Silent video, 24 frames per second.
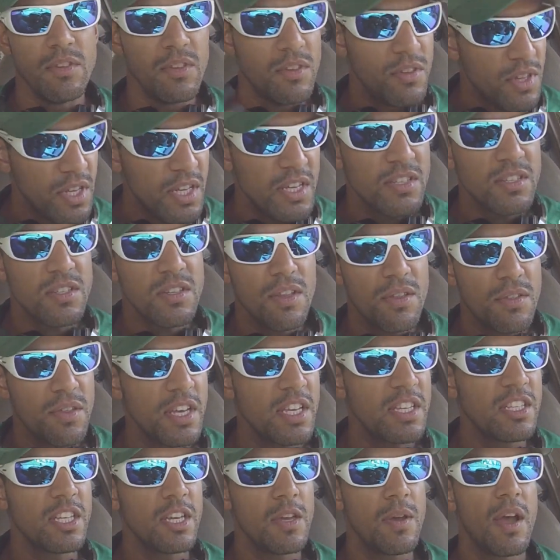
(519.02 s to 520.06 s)
these are the
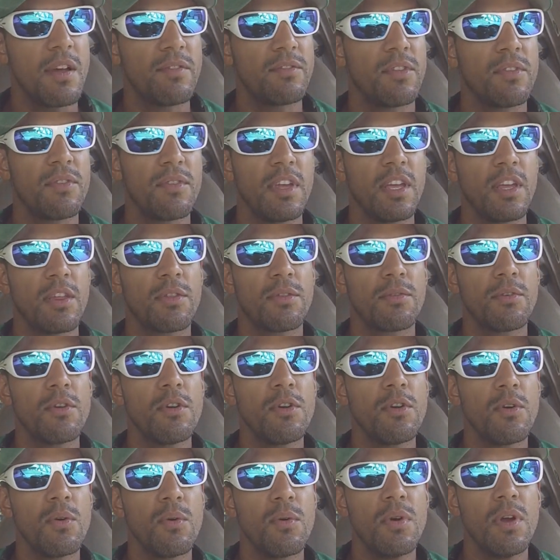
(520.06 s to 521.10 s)
things that you have to think
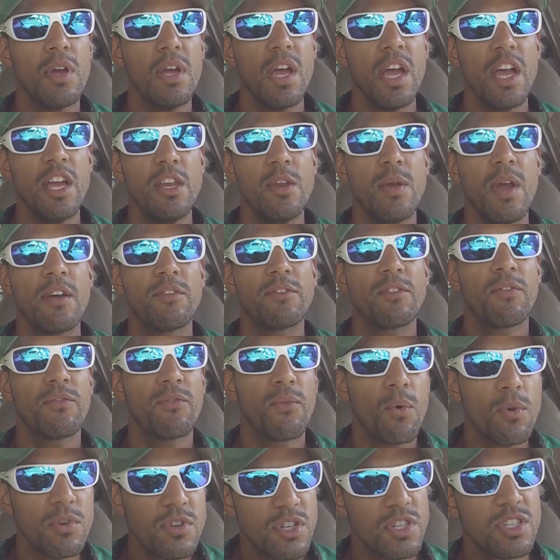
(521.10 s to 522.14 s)
through, and you have to
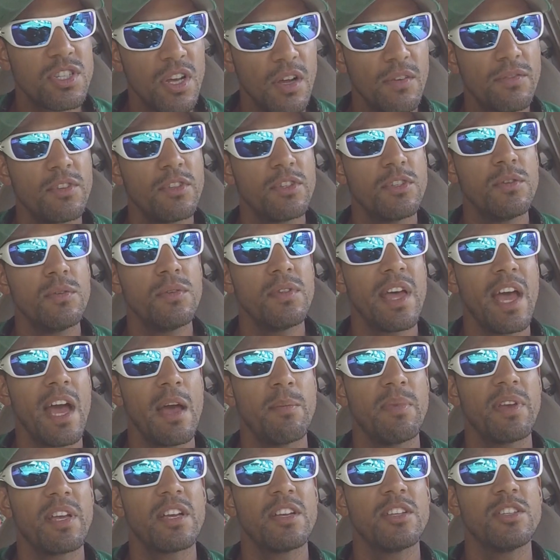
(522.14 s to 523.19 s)
force yourself to do
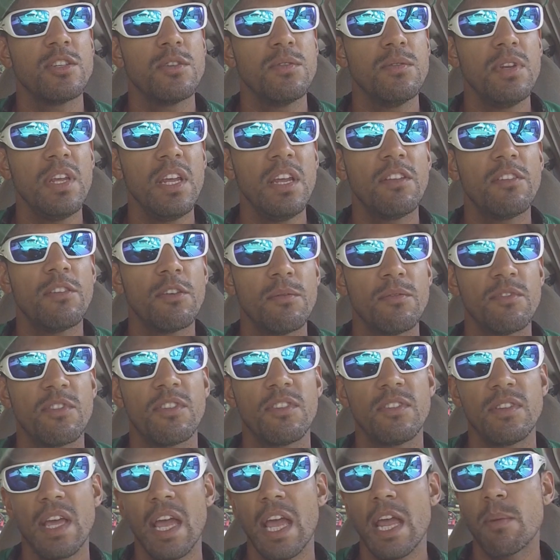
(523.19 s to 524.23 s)
that, because you need to
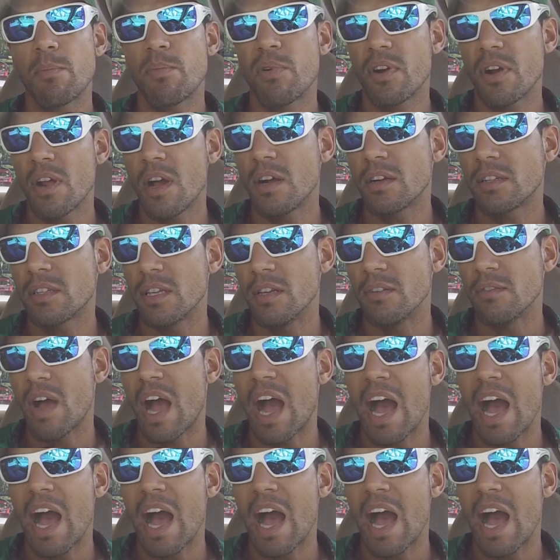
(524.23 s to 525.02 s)
stay productive.